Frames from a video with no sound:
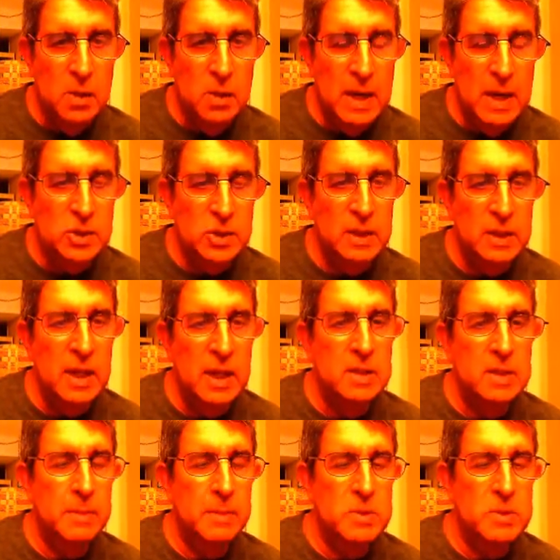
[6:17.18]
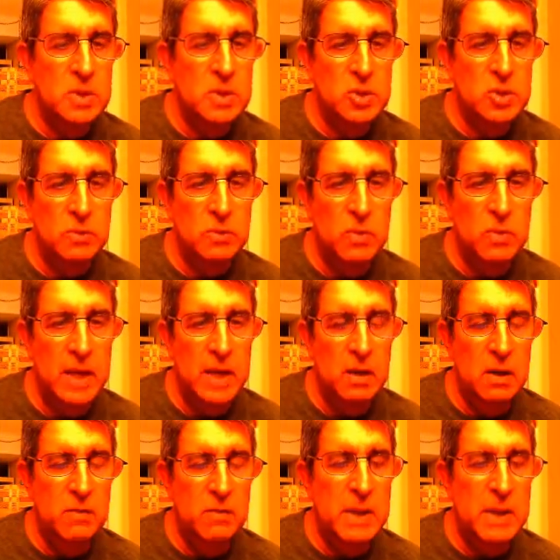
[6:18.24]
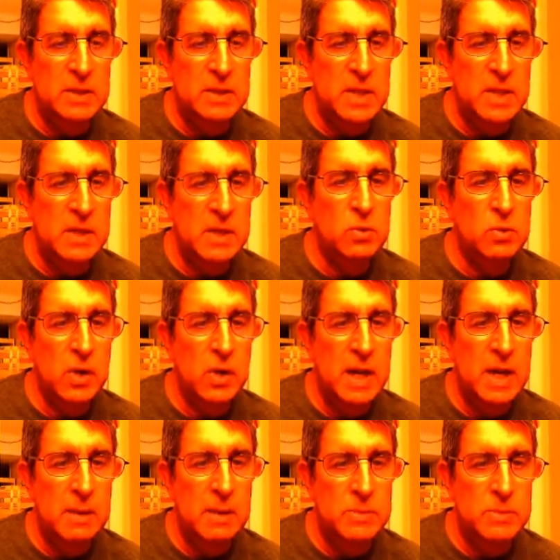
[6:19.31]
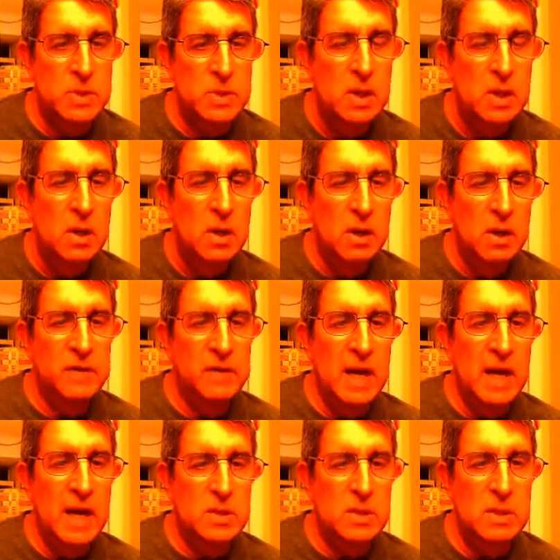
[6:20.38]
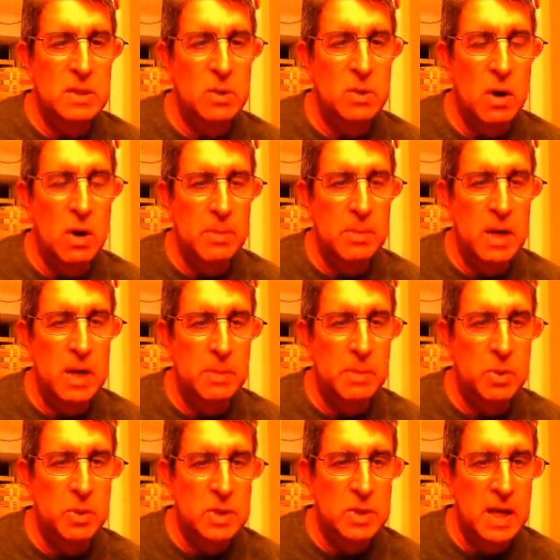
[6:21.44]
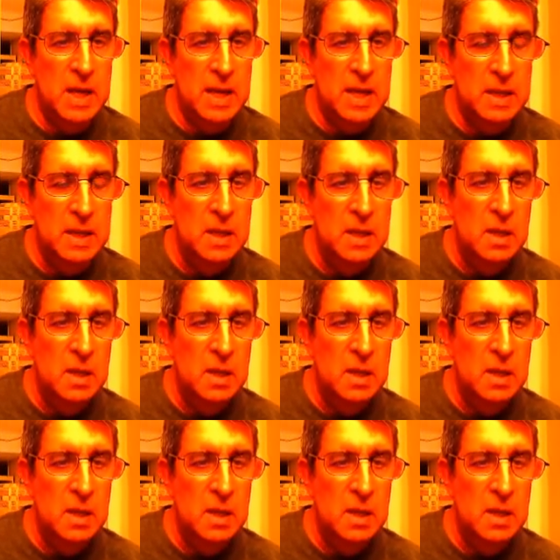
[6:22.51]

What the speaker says: you actually get a deposition rate of about 10 grams of calcium carbonate per day.